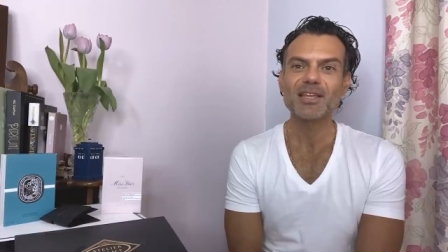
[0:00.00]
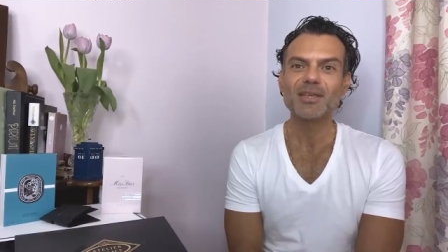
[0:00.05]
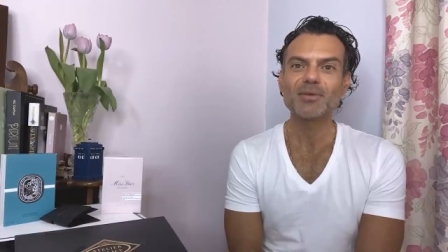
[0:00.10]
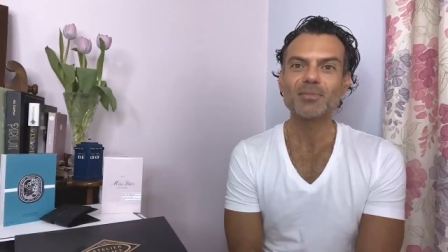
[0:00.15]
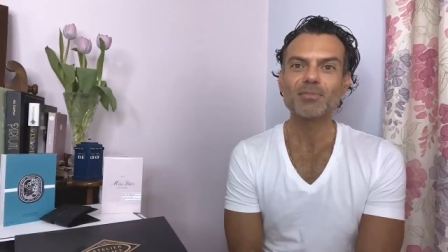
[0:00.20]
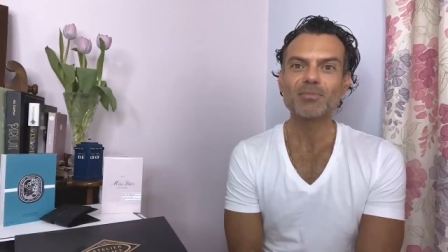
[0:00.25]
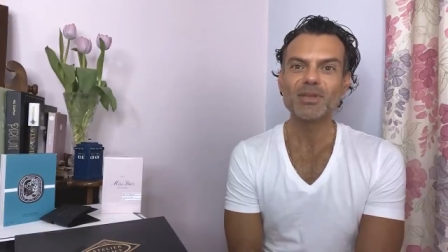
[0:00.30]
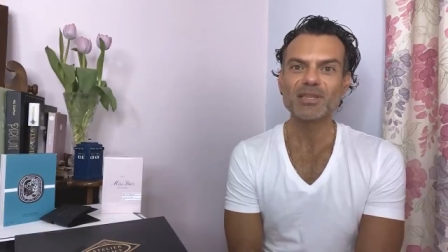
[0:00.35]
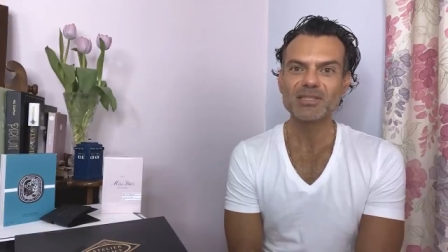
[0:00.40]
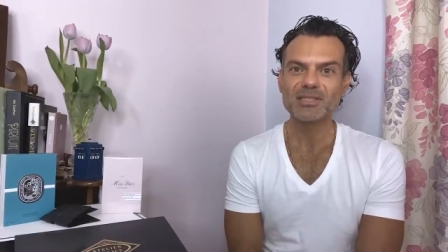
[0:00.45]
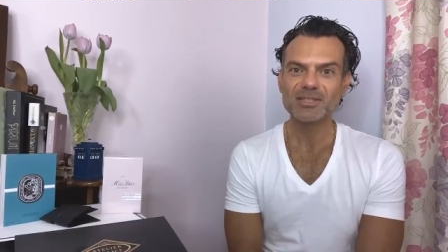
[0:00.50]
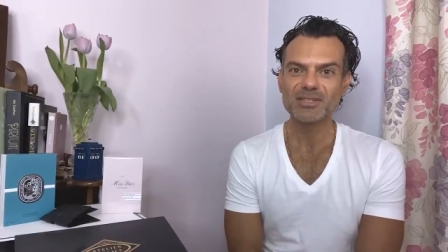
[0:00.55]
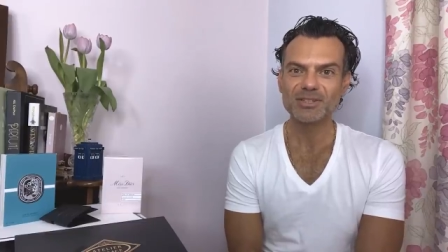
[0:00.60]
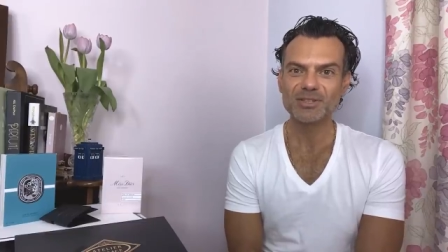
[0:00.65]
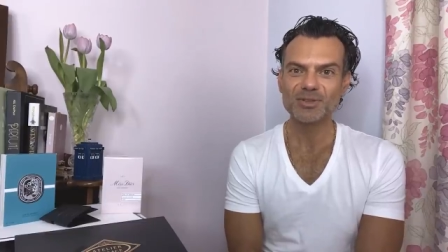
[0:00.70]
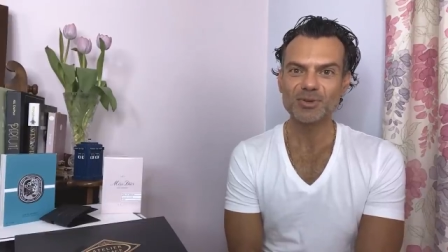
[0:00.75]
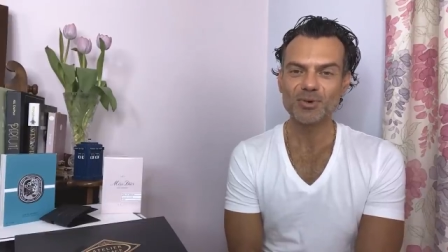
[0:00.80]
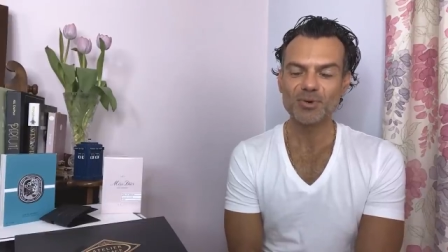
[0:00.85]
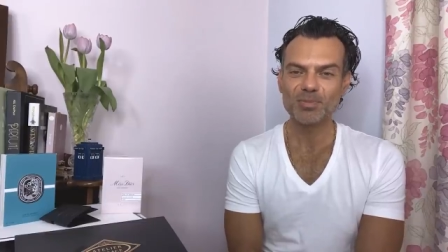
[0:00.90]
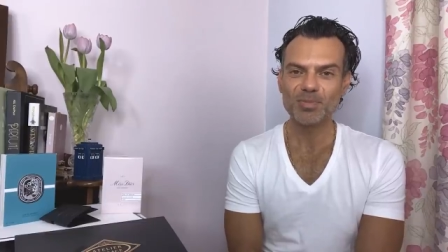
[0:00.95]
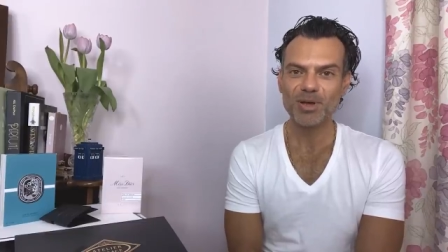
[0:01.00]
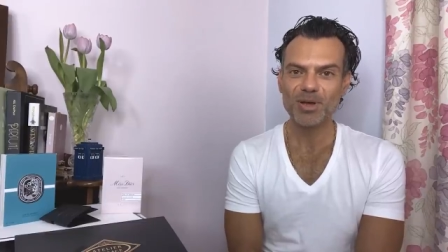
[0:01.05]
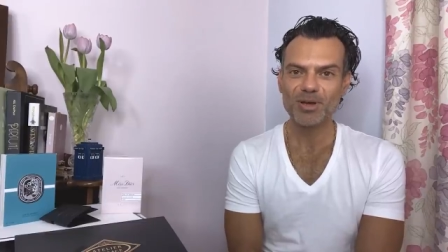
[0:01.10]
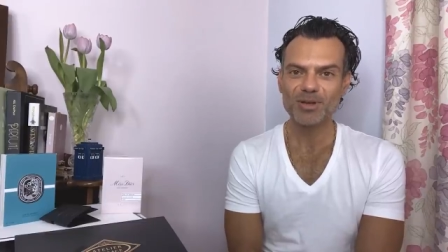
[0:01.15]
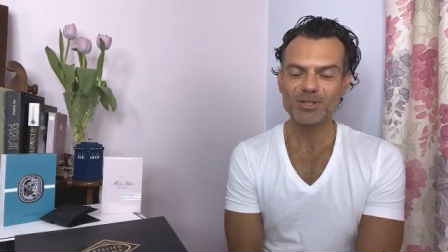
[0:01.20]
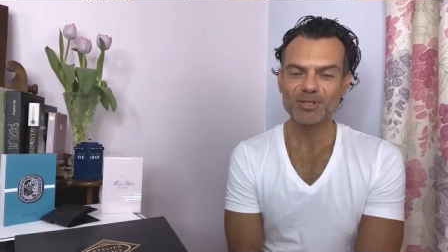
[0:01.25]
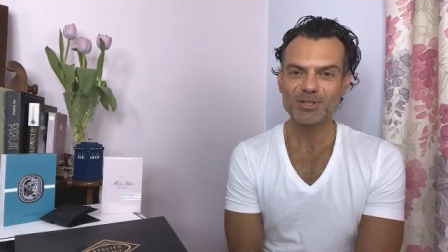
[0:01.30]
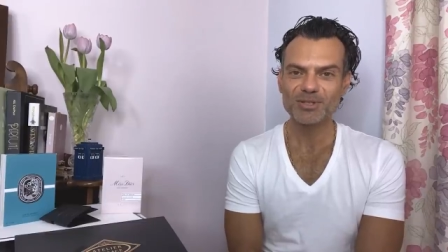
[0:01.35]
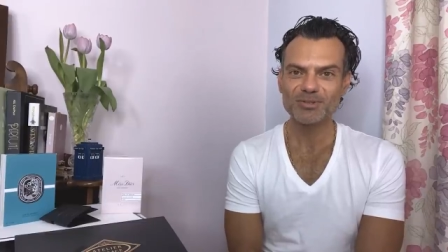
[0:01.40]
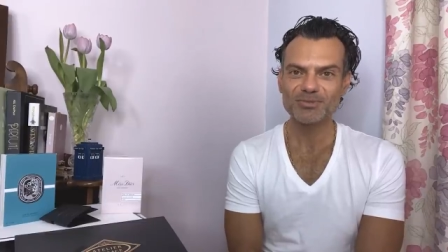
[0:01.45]
missed your
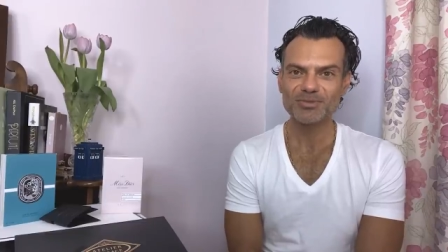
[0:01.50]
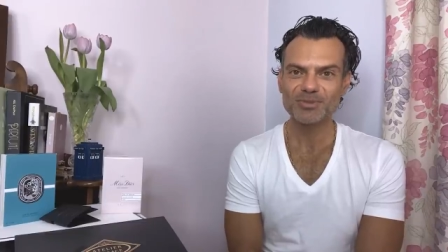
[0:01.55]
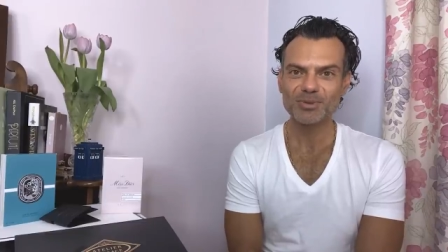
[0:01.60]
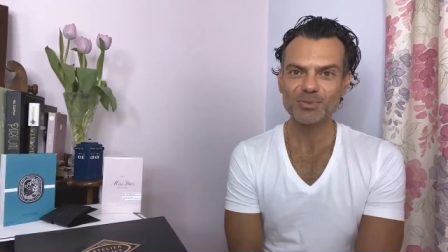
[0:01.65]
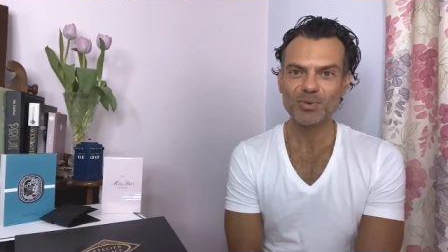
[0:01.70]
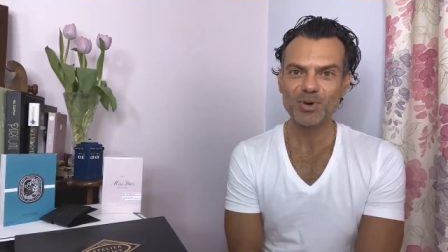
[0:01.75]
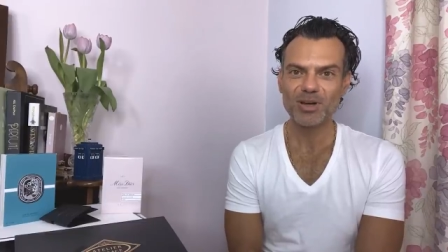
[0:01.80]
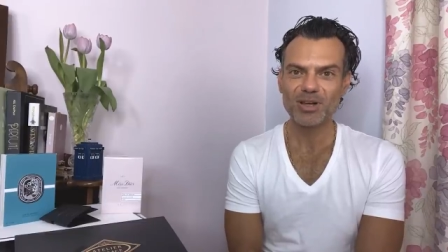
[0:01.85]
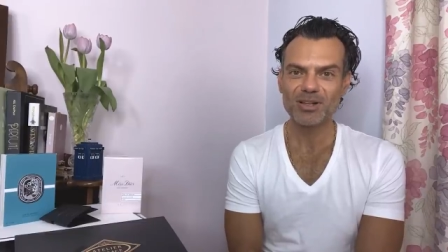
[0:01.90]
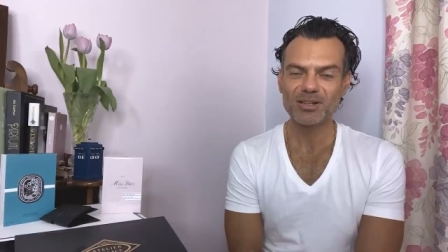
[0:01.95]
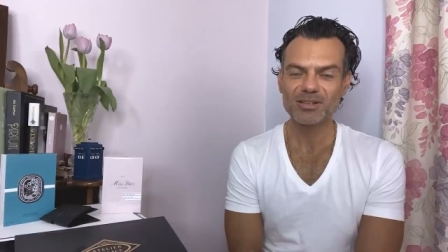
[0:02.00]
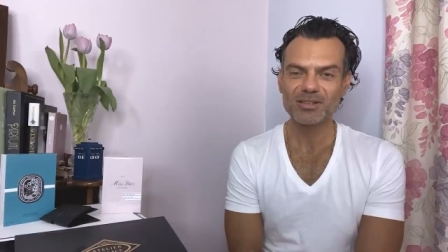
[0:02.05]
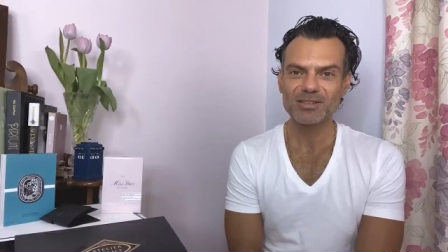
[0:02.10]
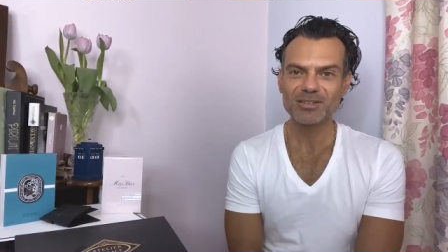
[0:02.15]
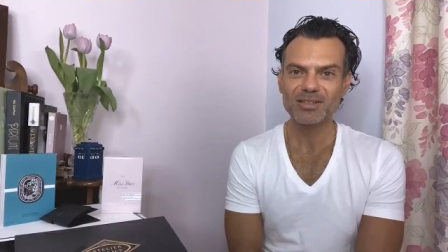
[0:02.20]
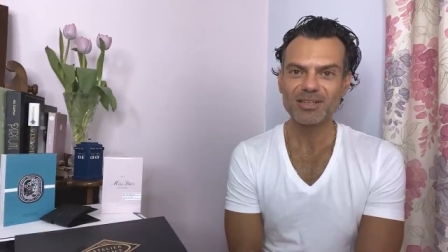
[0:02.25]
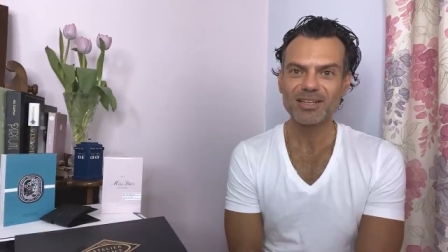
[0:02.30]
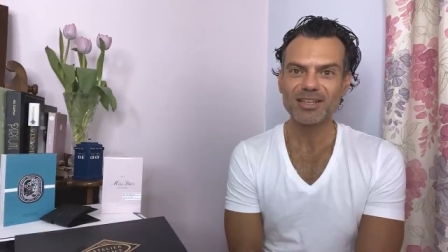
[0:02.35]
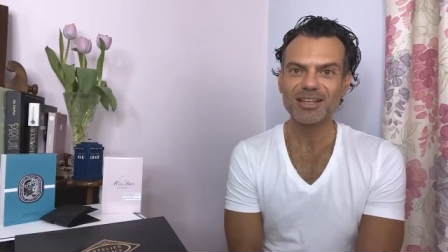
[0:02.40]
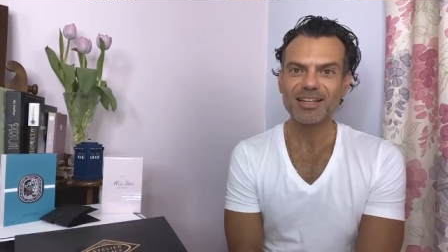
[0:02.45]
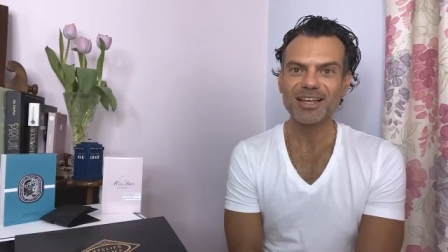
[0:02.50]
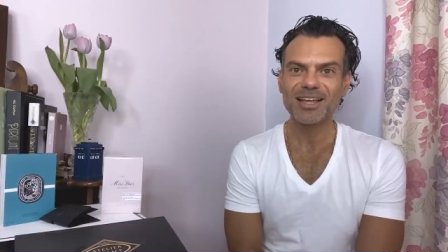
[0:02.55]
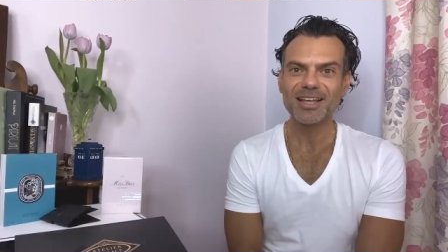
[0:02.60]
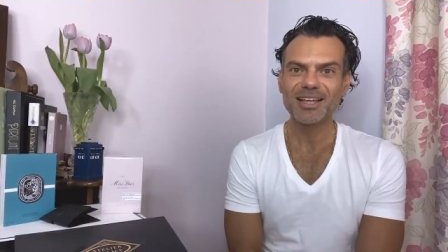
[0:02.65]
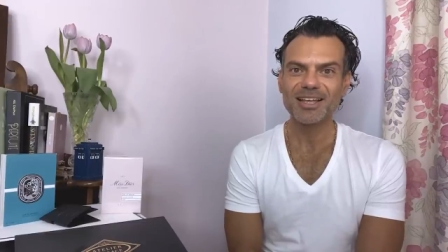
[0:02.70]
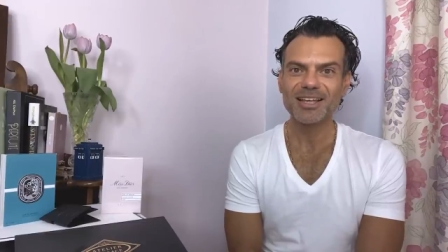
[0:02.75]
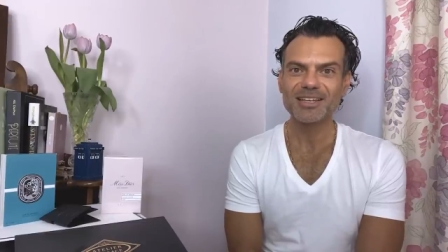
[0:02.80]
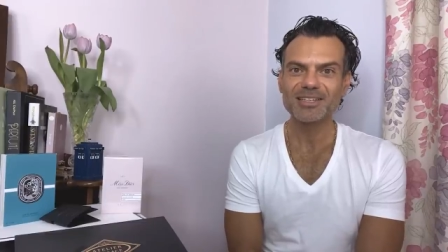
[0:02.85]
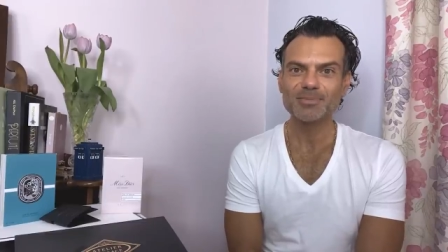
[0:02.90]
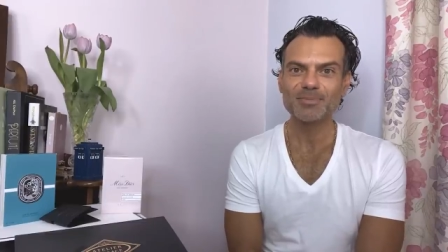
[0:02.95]
part of the world
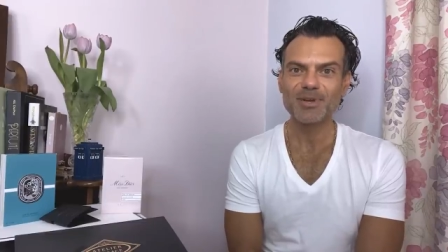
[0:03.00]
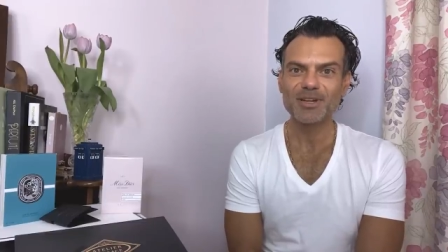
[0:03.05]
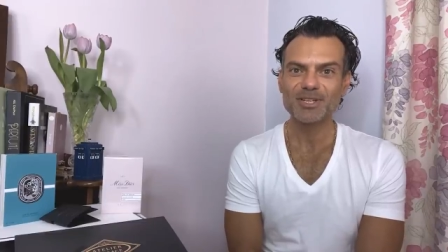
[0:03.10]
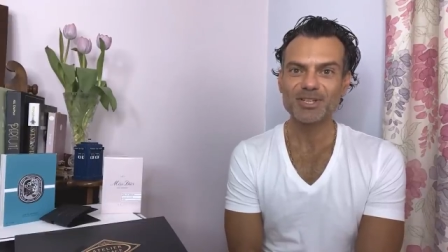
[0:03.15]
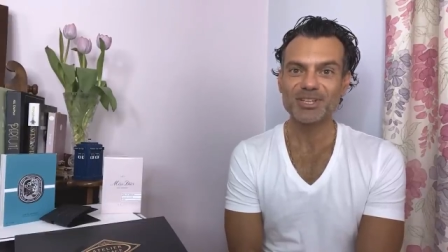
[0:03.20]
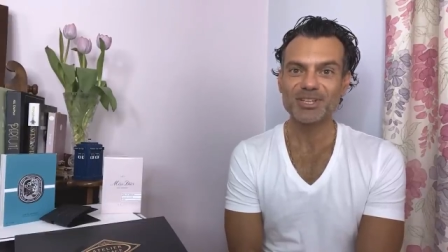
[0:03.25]
uh, as much